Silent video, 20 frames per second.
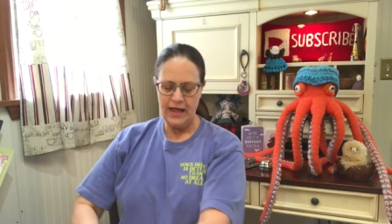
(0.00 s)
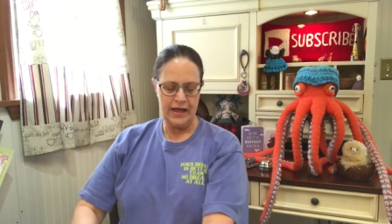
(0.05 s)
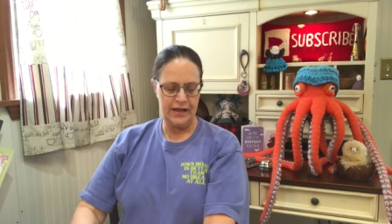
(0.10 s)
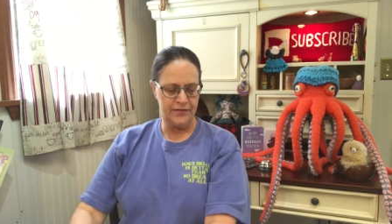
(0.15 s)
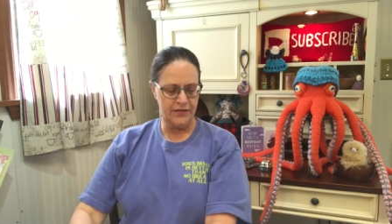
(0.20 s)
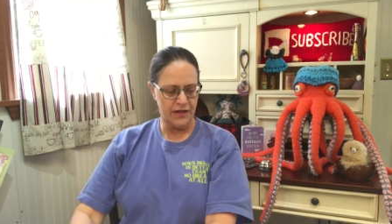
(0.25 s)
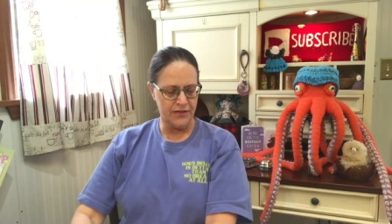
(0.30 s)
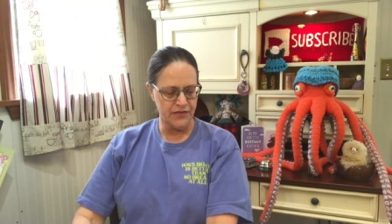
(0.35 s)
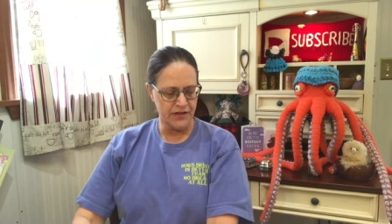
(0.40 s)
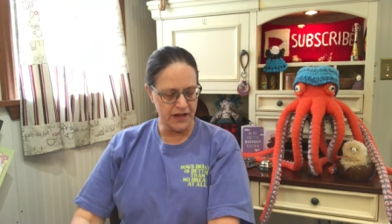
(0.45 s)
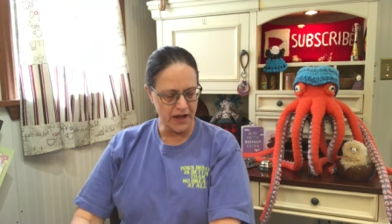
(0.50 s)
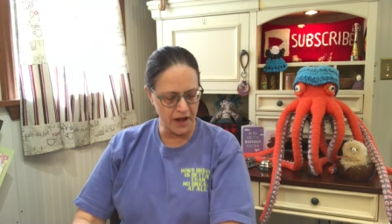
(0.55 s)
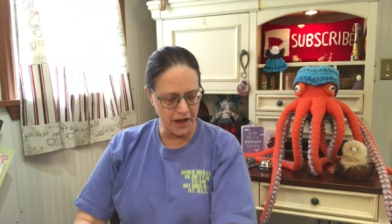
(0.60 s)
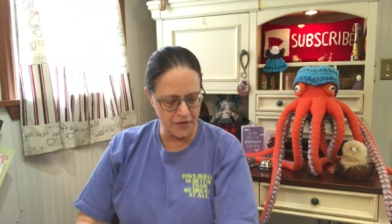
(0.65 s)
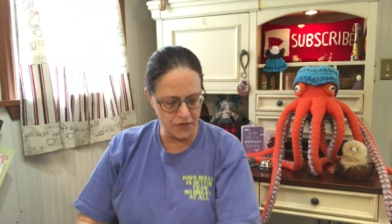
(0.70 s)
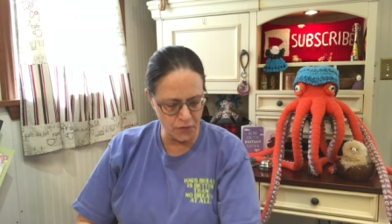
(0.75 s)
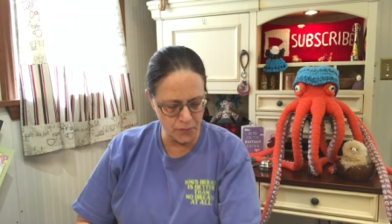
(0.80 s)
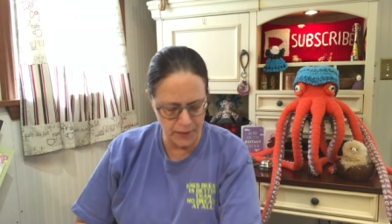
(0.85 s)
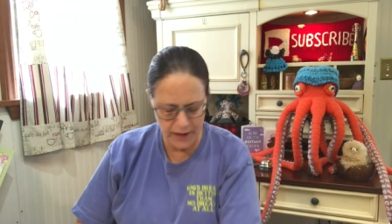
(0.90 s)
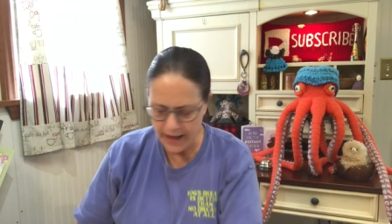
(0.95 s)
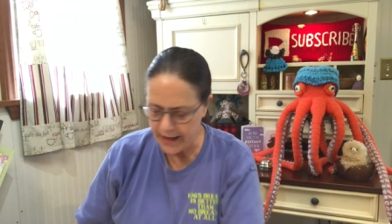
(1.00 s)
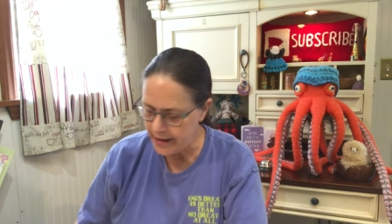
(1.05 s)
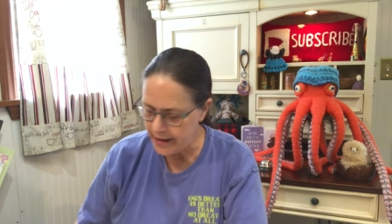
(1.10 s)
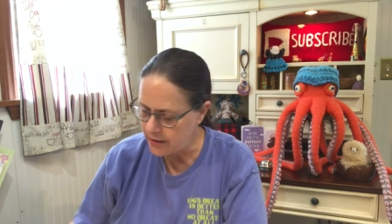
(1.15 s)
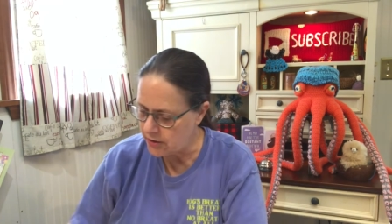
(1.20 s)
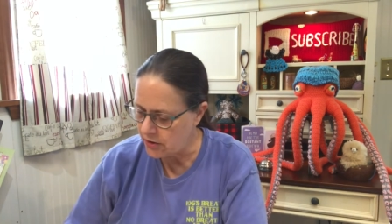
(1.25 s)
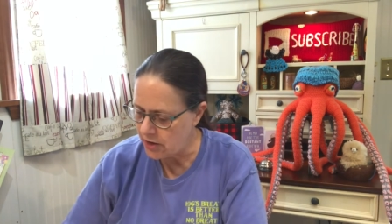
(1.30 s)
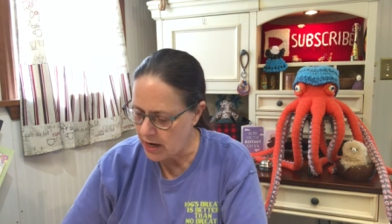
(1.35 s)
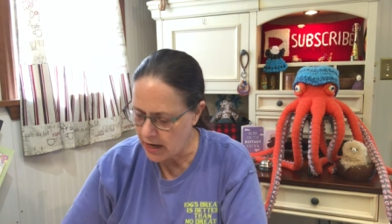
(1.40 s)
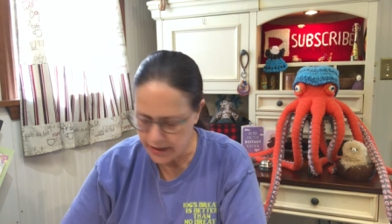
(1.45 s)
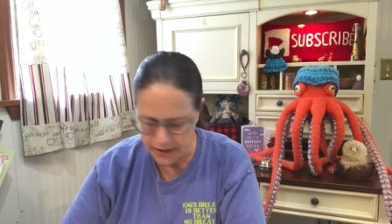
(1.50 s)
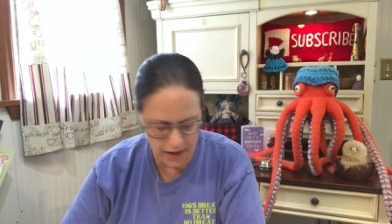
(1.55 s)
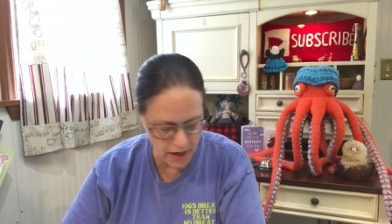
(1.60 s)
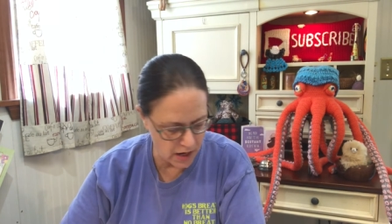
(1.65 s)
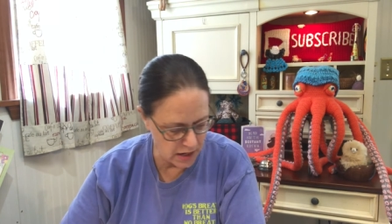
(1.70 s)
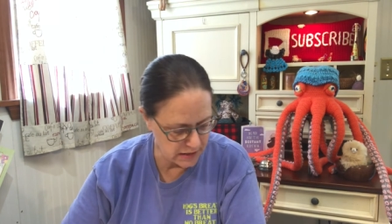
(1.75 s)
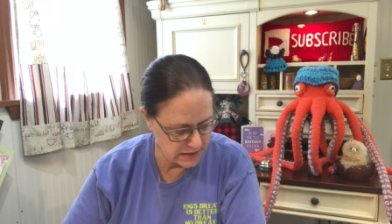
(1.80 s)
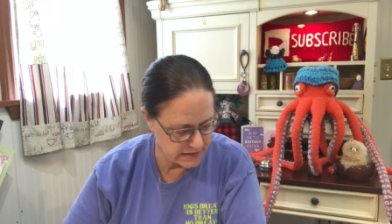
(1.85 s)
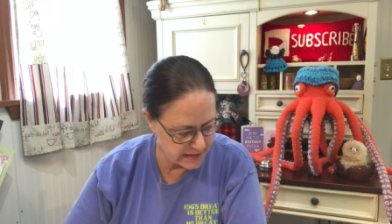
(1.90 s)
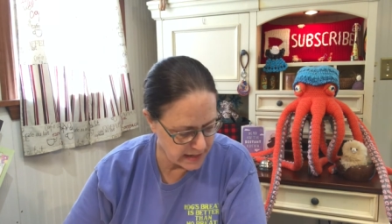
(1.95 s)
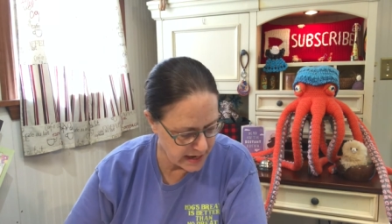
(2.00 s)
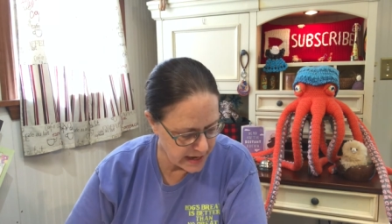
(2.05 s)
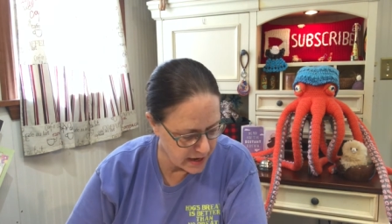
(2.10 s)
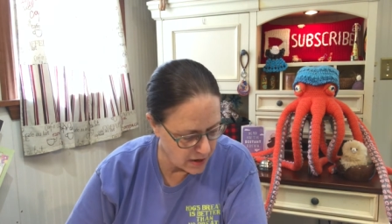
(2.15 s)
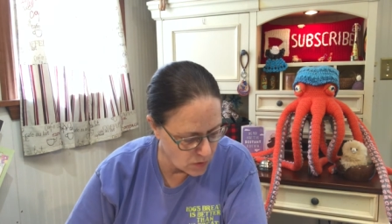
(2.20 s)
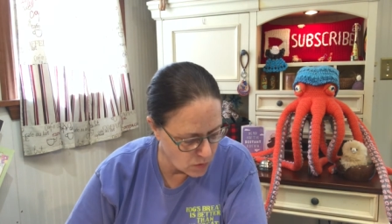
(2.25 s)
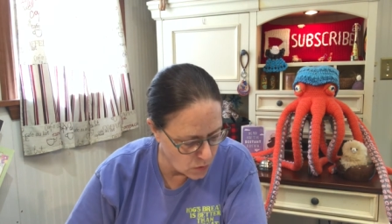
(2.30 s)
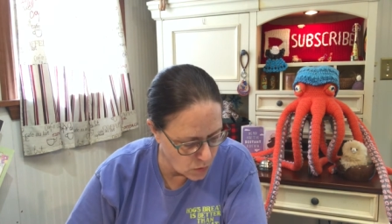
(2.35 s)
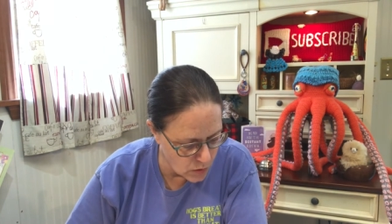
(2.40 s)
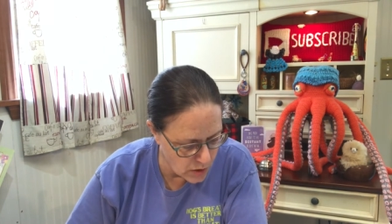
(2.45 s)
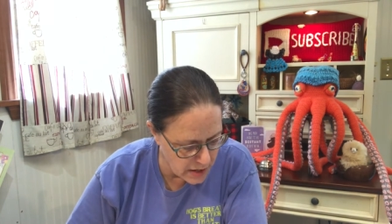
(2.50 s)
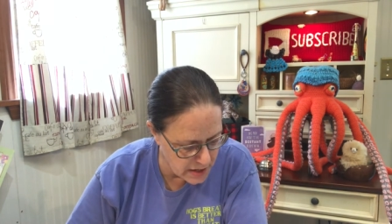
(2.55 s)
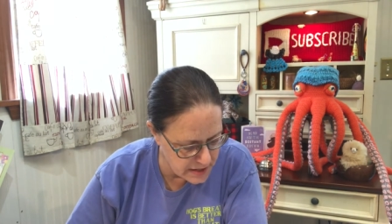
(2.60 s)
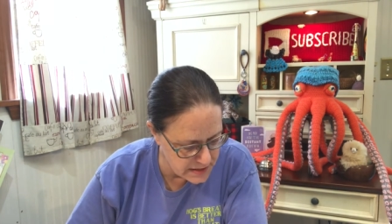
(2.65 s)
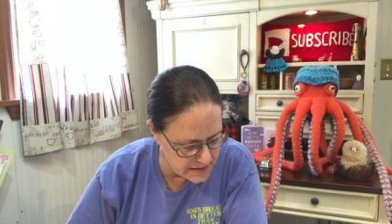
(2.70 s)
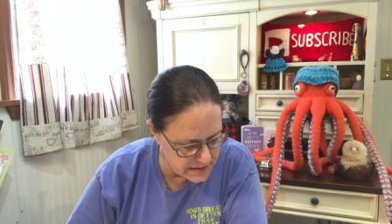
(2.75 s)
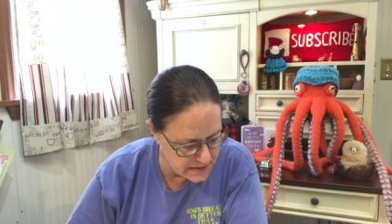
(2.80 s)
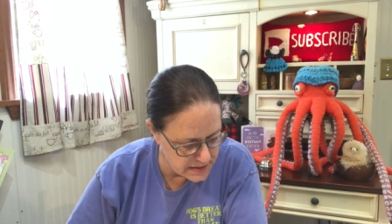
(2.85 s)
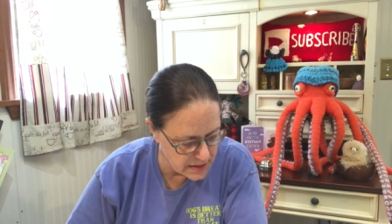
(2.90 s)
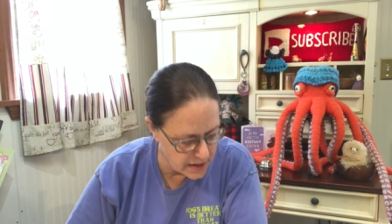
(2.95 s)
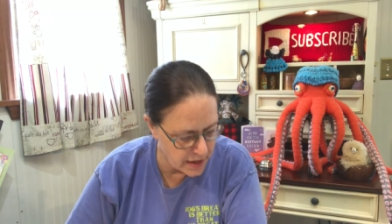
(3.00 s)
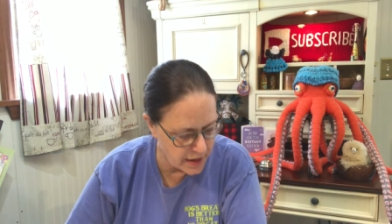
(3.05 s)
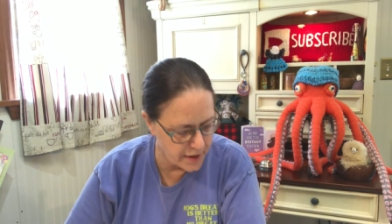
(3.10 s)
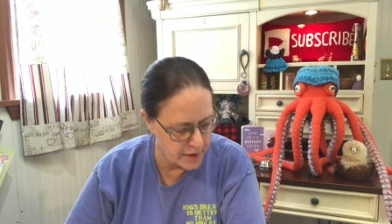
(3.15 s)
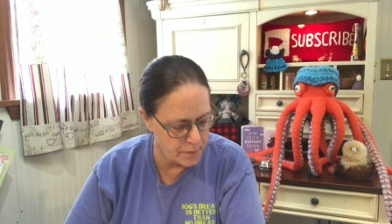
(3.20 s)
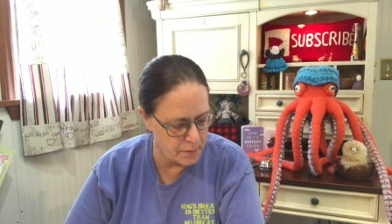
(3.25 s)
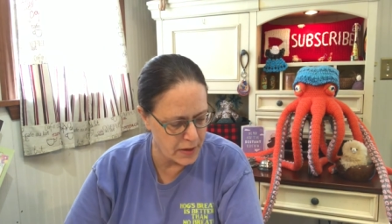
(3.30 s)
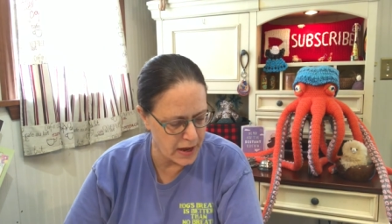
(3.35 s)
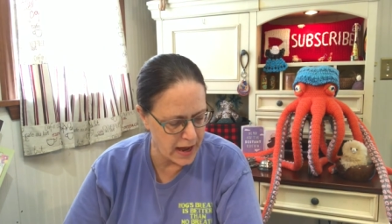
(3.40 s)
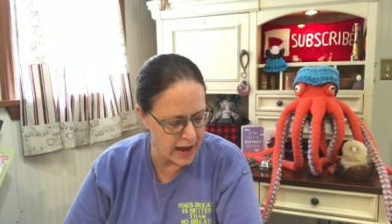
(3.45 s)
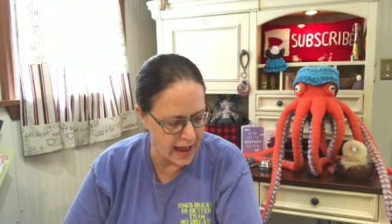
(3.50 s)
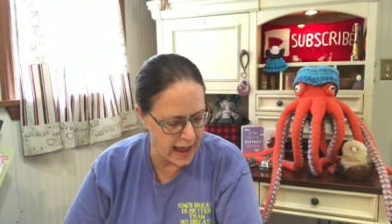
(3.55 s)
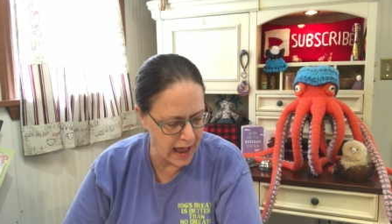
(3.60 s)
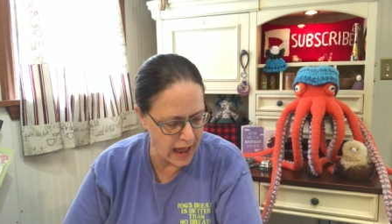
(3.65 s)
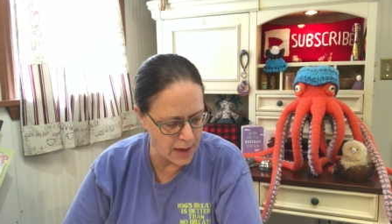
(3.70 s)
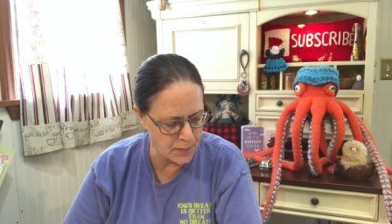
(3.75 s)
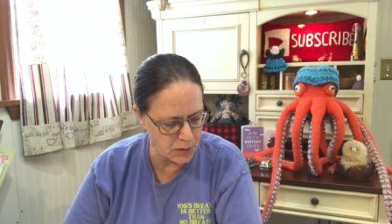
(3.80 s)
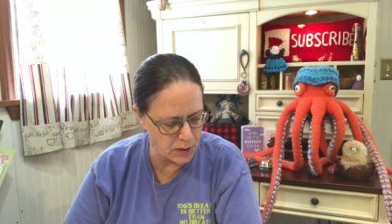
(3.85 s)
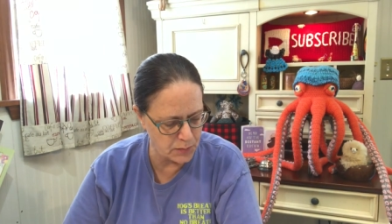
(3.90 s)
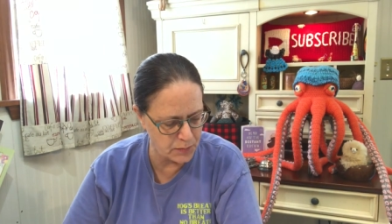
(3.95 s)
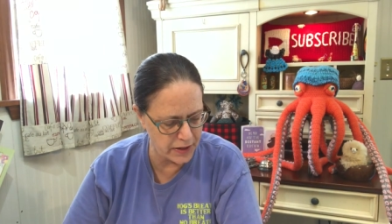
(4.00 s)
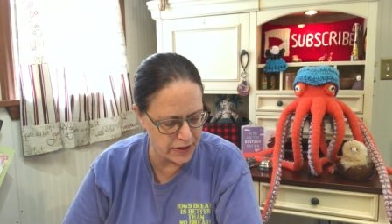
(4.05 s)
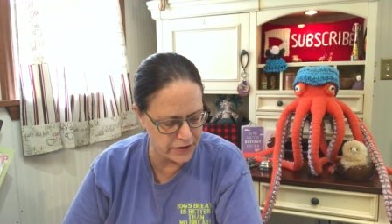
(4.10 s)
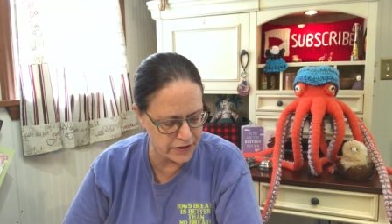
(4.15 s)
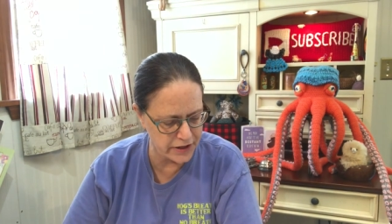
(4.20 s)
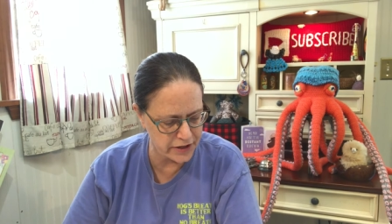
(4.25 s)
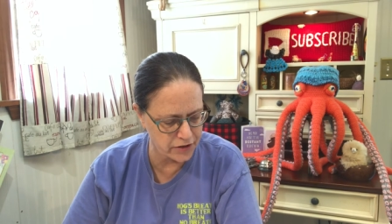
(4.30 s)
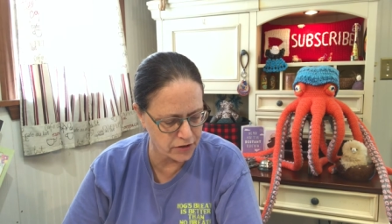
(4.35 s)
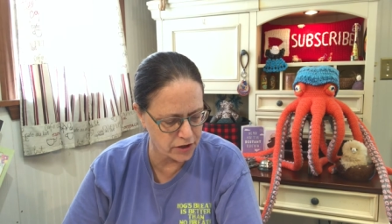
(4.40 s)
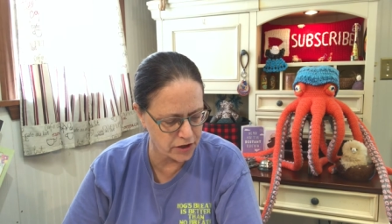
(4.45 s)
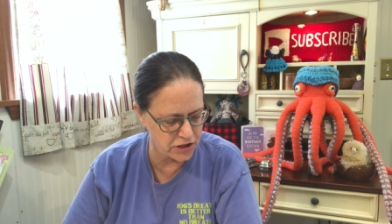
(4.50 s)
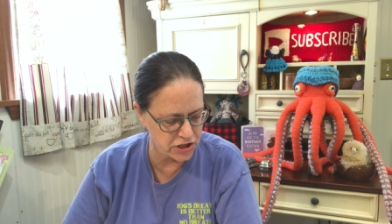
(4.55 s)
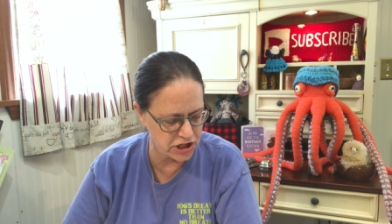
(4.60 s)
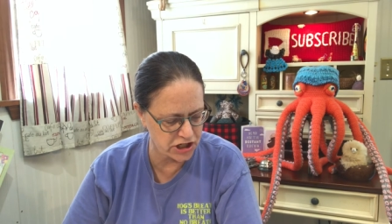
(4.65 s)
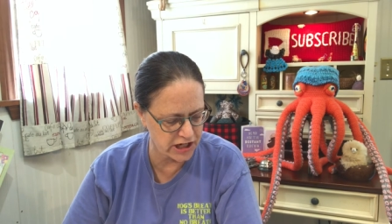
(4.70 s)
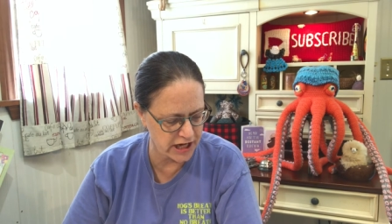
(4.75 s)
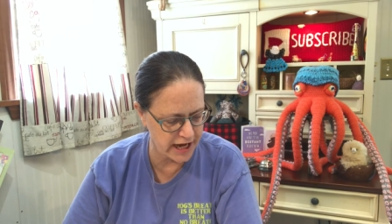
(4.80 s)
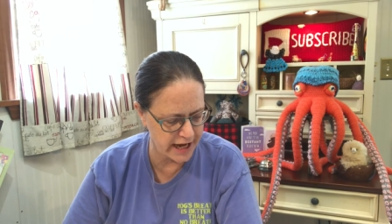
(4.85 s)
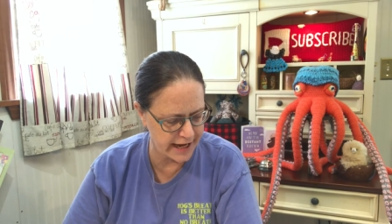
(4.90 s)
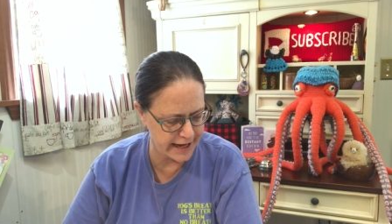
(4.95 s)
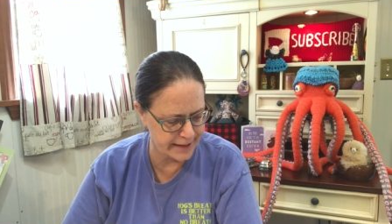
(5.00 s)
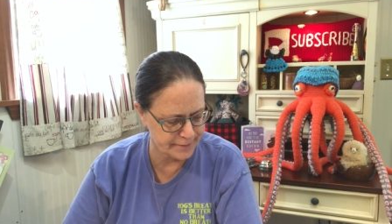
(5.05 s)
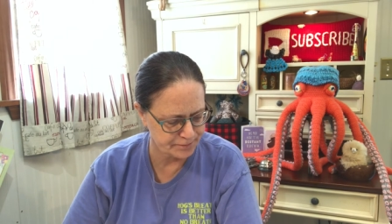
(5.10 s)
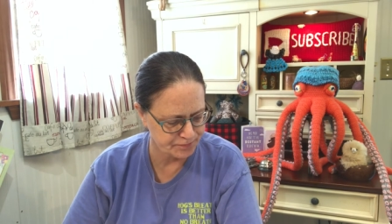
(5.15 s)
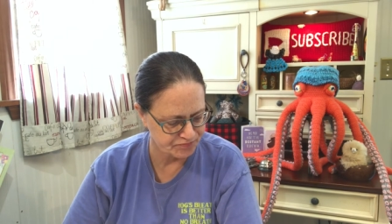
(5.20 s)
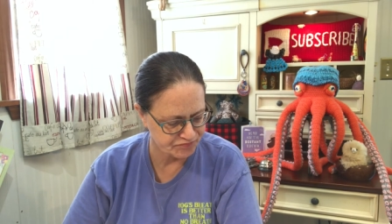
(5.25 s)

And then the other pattern I knocked out was uh, by Happy Berry Crochet.